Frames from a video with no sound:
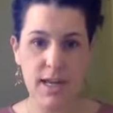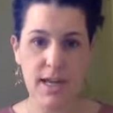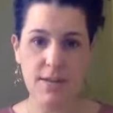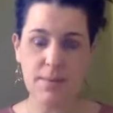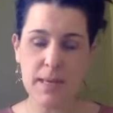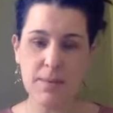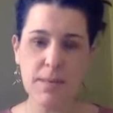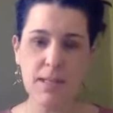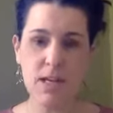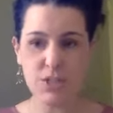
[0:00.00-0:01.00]
And
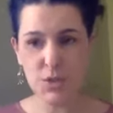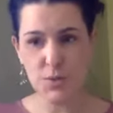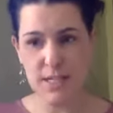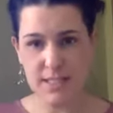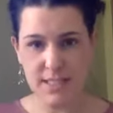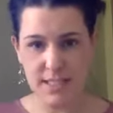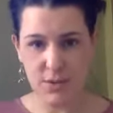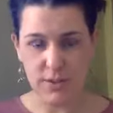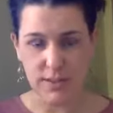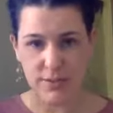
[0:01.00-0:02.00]
maybe not to
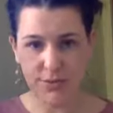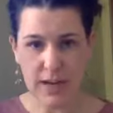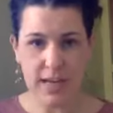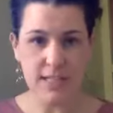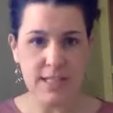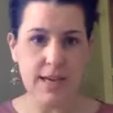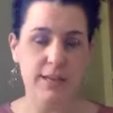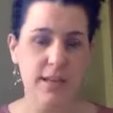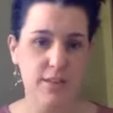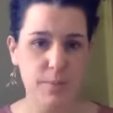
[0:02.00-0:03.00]
necessarily find that
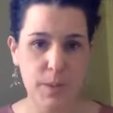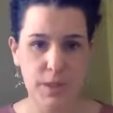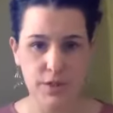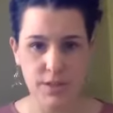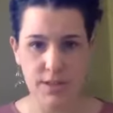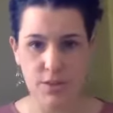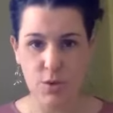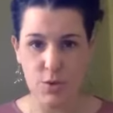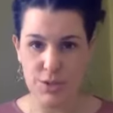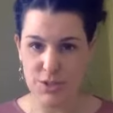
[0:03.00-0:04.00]
life partner in the
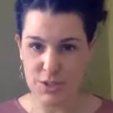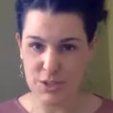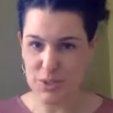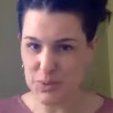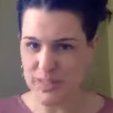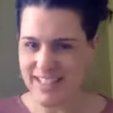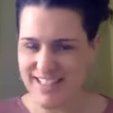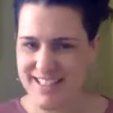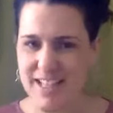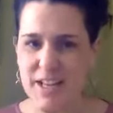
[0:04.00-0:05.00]
course of the 2 weeks,